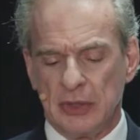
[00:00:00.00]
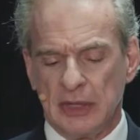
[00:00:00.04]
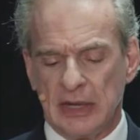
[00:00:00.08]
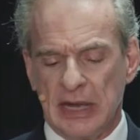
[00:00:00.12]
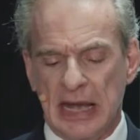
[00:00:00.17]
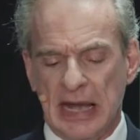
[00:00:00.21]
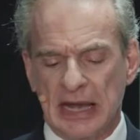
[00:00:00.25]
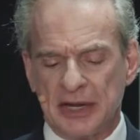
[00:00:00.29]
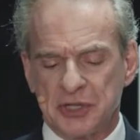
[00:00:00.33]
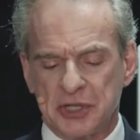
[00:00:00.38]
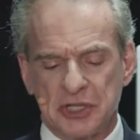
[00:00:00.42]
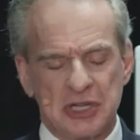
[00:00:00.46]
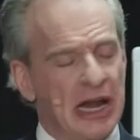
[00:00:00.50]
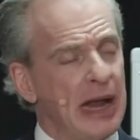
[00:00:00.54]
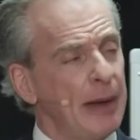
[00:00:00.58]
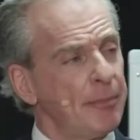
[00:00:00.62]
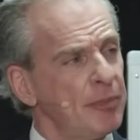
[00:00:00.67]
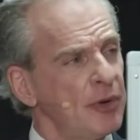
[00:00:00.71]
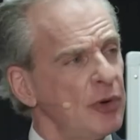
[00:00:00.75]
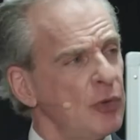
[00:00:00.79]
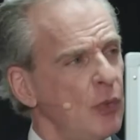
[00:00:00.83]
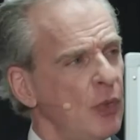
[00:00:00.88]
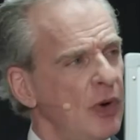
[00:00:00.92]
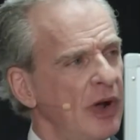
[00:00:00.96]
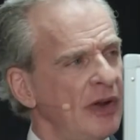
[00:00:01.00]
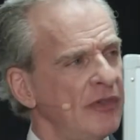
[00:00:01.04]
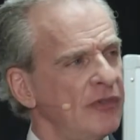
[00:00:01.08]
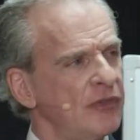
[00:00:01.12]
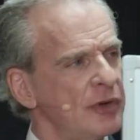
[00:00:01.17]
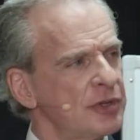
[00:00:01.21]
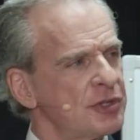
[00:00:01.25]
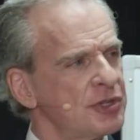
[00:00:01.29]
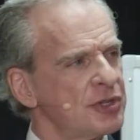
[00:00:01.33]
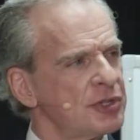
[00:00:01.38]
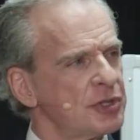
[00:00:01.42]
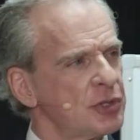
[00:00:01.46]
Acts chapter 1,
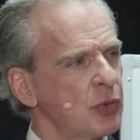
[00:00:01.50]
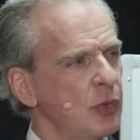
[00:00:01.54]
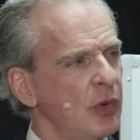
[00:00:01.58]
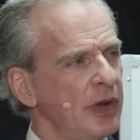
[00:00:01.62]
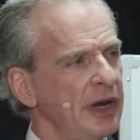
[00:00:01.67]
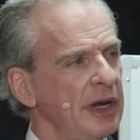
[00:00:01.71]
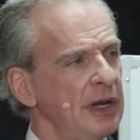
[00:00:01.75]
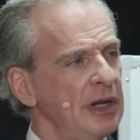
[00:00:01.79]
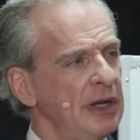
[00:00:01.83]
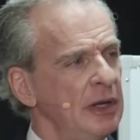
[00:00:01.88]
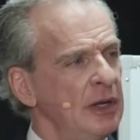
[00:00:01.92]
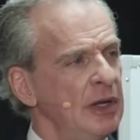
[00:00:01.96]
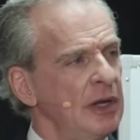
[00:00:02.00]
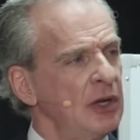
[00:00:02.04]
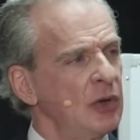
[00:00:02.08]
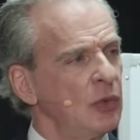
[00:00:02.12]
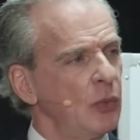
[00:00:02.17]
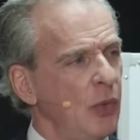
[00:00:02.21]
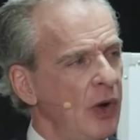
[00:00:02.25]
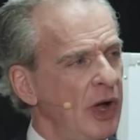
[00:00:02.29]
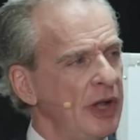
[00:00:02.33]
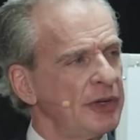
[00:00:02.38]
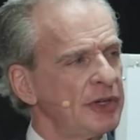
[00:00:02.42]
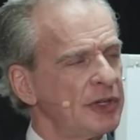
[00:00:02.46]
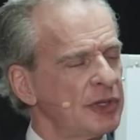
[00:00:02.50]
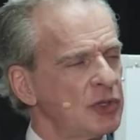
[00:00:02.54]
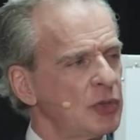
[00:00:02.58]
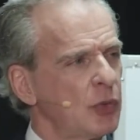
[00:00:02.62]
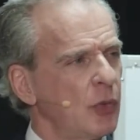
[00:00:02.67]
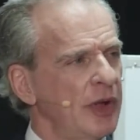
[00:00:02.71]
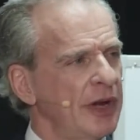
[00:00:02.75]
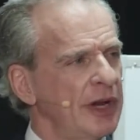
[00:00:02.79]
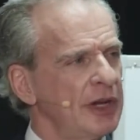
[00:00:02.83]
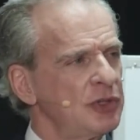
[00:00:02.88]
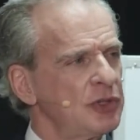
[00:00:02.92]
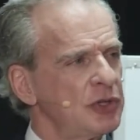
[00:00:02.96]
verses 21 to
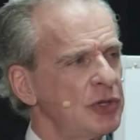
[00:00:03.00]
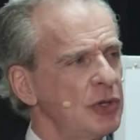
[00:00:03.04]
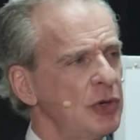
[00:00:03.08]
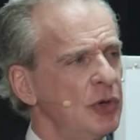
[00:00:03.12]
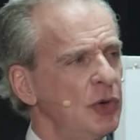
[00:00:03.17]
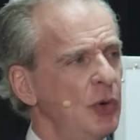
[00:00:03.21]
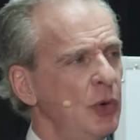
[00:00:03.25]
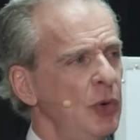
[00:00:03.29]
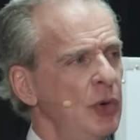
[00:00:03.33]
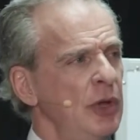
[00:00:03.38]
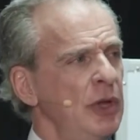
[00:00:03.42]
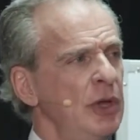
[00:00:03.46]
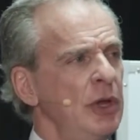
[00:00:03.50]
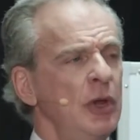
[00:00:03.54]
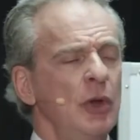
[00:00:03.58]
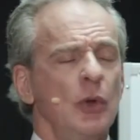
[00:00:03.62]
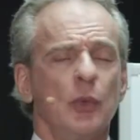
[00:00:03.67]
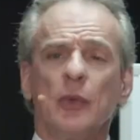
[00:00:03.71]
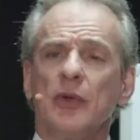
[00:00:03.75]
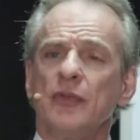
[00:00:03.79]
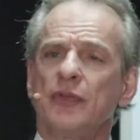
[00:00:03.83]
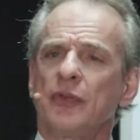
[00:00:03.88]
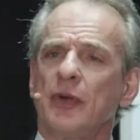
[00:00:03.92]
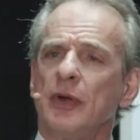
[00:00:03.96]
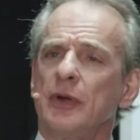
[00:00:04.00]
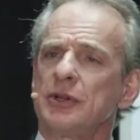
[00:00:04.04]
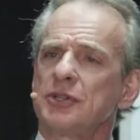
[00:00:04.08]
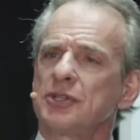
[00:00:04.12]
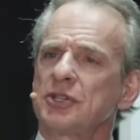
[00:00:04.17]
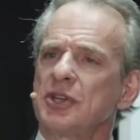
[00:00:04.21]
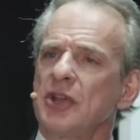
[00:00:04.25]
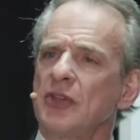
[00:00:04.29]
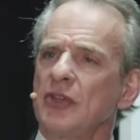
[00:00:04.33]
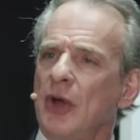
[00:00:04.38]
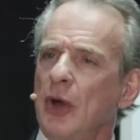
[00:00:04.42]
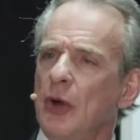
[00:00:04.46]
22
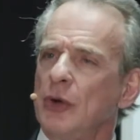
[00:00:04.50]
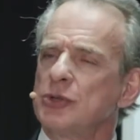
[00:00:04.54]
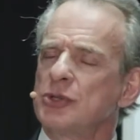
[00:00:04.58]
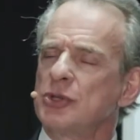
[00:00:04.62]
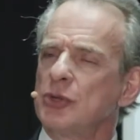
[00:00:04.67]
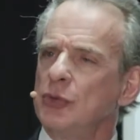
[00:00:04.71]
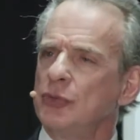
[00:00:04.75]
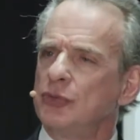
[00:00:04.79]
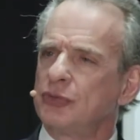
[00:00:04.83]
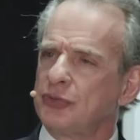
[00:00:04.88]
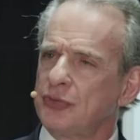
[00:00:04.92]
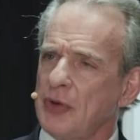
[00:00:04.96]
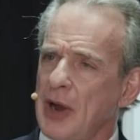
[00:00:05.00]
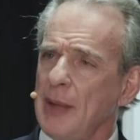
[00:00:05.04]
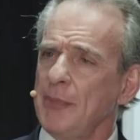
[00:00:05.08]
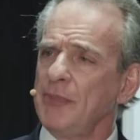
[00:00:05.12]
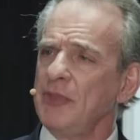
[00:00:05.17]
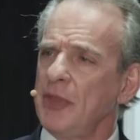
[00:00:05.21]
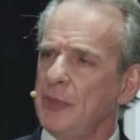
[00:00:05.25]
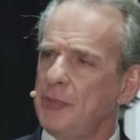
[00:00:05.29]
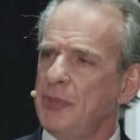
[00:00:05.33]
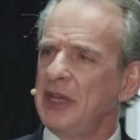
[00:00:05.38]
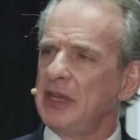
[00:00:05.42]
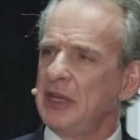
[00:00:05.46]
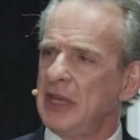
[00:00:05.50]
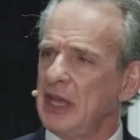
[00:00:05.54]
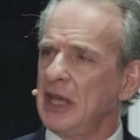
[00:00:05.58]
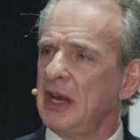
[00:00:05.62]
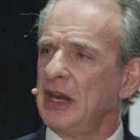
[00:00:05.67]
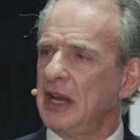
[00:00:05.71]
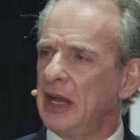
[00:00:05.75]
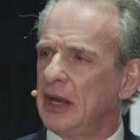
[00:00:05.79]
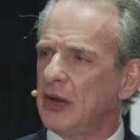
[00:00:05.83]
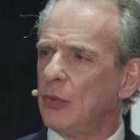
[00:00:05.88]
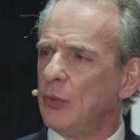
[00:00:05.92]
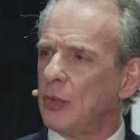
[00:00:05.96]
refers to those who from the
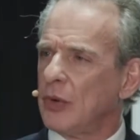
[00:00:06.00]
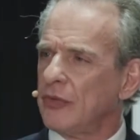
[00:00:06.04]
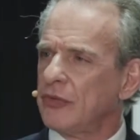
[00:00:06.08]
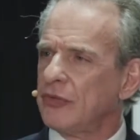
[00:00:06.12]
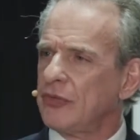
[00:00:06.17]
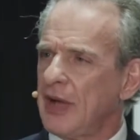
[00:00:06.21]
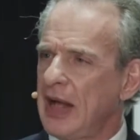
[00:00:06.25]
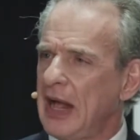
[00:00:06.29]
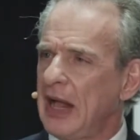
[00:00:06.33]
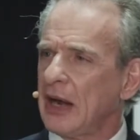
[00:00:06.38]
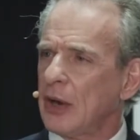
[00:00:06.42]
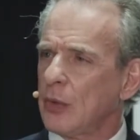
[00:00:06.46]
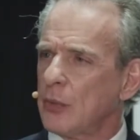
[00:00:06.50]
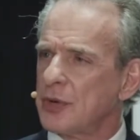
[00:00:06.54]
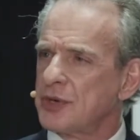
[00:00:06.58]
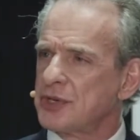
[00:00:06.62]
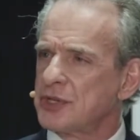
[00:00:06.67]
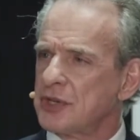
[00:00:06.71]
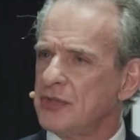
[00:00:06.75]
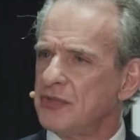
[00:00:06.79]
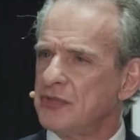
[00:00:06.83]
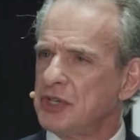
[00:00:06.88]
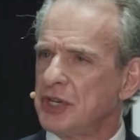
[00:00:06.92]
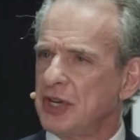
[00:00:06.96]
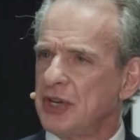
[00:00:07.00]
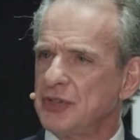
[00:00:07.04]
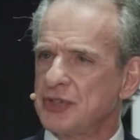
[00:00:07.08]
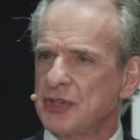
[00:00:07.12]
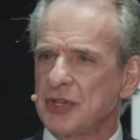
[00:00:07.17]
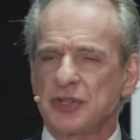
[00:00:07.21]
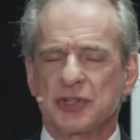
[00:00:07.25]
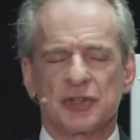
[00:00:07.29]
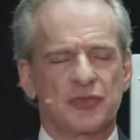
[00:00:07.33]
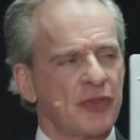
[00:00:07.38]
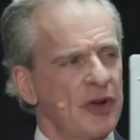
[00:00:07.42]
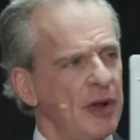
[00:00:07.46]
beginning were followers of
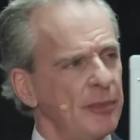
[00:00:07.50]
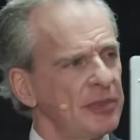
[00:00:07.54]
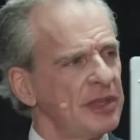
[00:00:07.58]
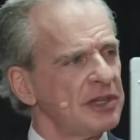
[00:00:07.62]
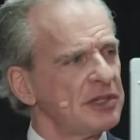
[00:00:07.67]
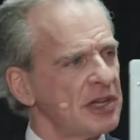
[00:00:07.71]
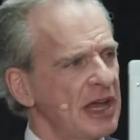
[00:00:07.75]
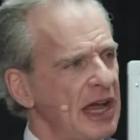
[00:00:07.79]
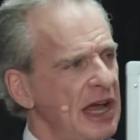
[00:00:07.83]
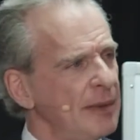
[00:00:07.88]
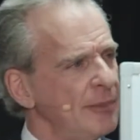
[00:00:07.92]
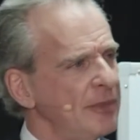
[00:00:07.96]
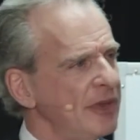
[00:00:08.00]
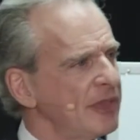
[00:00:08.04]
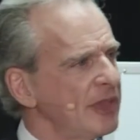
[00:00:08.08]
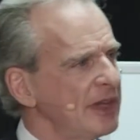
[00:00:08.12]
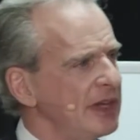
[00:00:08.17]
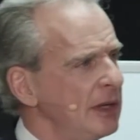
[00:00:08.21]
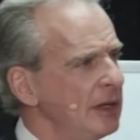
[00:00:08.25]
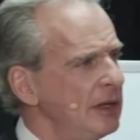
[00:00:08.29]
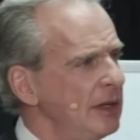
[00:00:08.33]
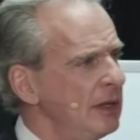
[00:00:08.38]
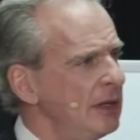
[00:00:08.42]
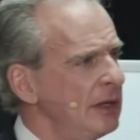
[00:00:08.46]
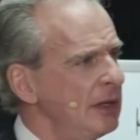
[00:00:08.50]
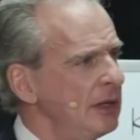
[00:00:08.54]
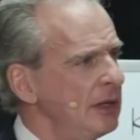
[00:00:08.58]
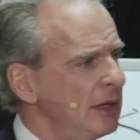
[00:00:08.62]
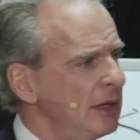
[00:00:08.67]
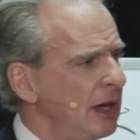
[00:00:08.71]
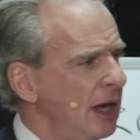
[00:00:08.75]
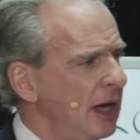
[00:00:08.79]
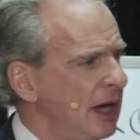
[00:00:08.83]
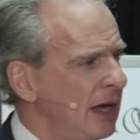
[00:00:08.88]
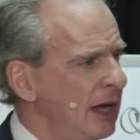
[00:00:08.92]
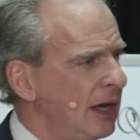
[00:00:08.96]
Jesus from the time of the,
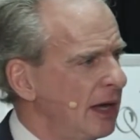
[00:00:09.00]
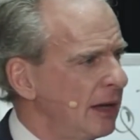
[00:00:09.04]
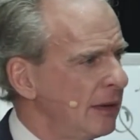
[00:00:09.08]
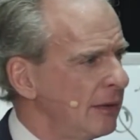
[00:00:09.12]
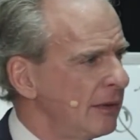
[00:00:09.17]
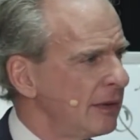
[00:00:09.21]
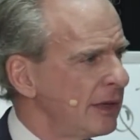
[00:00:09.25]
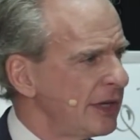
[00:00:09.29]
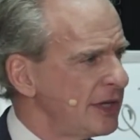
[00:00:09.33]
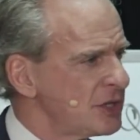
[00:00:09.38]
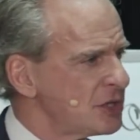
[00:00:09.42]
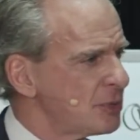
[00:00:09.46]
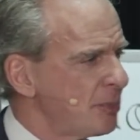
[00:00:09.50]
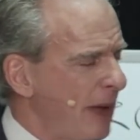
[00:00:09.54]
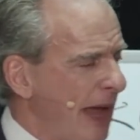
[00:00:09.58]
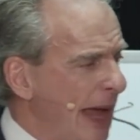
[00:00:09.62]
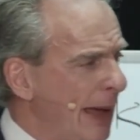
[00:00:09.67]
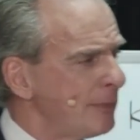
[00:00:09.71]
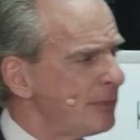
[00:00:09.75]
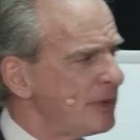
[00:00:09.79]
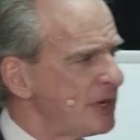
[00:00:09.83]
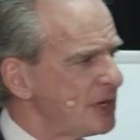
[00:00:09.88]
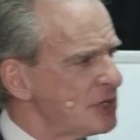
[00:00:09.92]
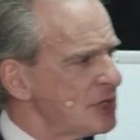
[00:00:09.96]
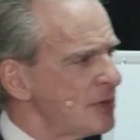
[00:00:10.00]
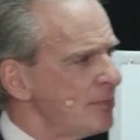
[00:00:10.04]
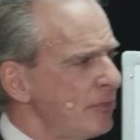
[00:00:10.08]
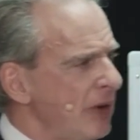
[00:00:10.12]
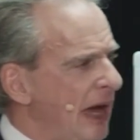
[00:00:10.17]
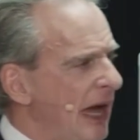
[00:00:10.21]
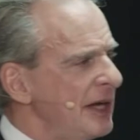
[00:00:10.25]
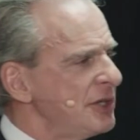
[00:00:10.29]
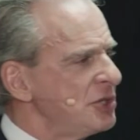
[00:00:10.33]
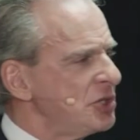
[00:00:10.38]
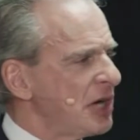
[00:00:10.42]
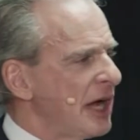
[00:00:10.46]
uh, his baptism
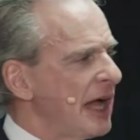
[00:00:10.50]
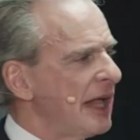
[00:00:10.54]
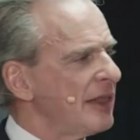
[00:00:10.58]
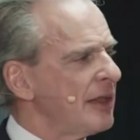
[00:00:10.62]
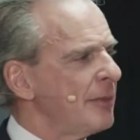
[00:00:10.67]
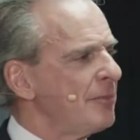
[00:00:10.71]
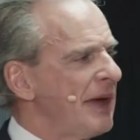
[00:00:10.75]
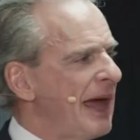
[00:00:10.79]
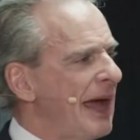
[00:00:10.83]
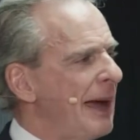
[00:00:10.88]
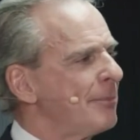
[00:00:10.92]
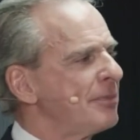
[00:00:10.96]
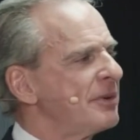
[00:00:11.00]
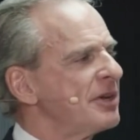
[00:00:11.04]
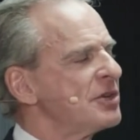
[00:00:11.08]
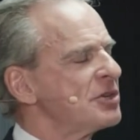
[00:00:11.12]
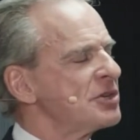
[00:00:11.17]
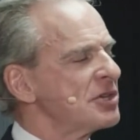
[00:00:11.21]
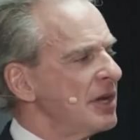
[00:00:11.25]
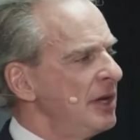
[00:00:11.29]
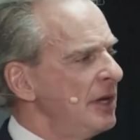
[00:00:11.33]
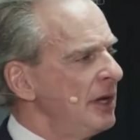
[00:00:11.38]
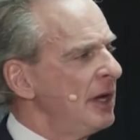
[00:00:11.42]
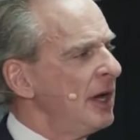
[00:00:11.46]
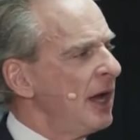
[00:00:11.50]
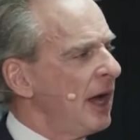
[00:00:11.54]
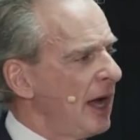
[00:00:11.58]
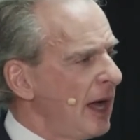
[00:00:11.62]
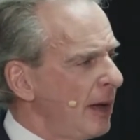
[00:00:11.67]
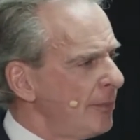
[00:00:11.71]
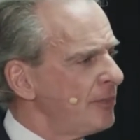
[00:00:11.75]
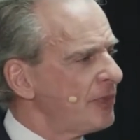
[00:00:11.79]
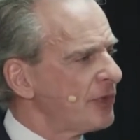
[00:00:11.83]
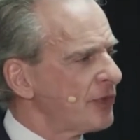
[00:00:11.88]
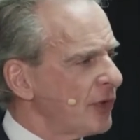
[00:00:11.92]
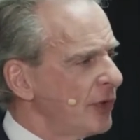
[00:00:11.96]
by John the Baptist
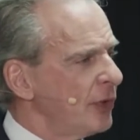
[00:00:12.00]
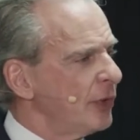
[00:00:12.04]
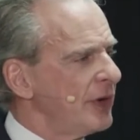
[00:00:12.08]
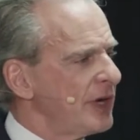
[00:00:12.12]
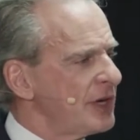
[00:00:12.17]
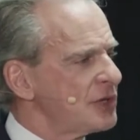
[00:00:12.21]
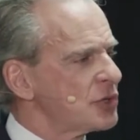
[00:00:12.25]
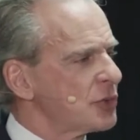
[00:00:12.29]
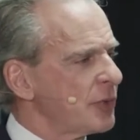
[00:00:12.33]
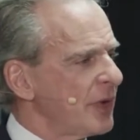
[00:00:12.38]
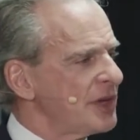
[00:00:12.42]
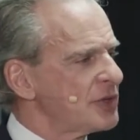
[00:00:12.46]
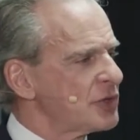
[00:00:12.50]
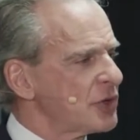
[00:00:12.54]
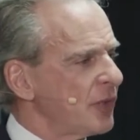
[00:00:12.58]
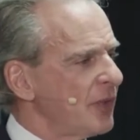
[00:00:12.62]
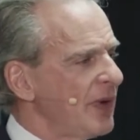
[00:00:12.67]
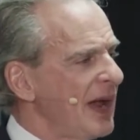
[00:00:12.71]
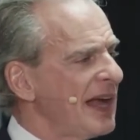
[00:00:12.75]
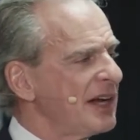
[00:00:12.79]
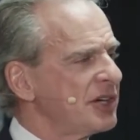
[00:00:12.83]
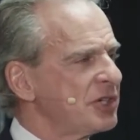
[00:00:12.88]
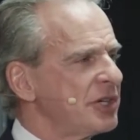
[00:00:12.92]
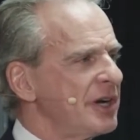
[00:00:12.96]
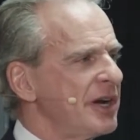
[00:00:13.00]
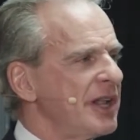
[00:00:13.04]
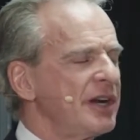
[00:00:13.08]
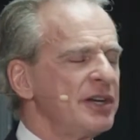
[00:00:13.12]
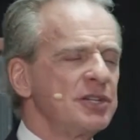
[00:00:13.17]
up through his resurrection.